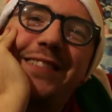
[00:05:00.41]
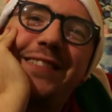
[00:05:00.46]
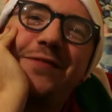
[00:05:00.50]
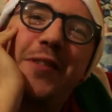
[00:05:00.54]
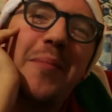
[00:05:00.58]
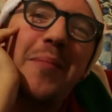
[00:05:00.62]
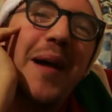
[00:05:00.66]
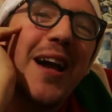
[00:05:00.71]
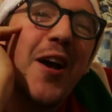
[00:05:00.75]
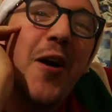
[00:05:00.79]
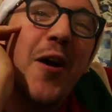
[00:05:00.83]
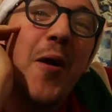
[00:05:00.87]

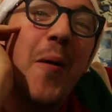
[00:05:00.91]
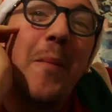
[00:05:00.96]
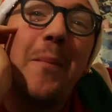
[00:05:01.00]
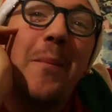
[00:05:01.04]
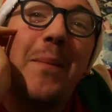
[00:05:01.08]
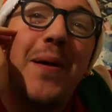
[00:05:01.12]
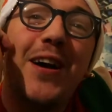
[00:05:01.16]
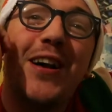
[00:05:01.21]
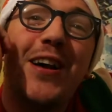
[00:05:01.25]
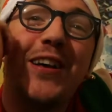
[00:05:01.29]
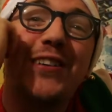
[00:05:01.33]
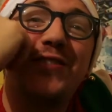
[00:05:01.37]
for my own
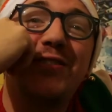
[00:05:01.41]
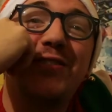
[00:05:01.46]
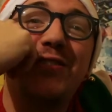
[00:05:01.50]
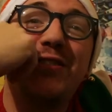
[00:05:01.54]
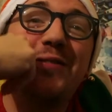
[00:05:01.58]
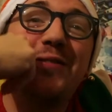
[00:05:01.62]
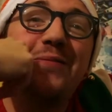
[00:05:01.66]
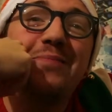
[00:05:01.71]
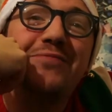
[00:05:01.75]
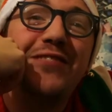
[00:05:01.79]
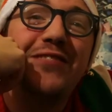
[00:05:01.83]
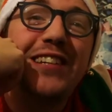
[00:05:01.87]

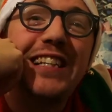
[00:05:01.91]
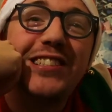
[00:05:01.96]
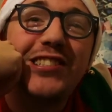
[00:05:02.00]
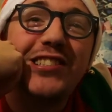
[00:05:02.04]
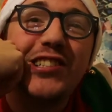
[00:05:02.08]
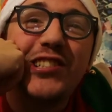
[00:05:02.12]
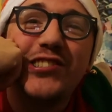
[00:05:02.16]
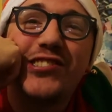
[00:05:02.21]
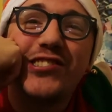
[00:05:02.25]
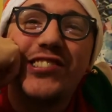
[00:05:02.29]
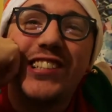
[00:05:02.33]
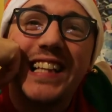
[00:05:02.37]
personal
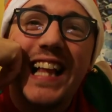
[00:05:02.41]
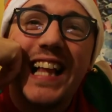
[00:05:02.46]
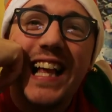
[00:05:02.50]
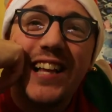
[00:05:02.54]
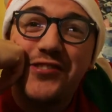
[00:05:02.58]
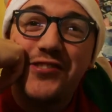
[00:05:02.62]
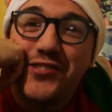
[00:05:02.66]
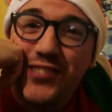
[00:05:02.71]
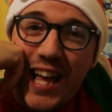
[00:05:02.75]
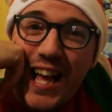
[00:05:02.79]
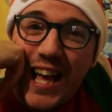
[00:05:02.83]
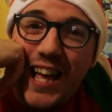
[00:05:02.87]
reasons, and
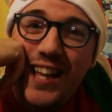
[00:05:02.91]
that's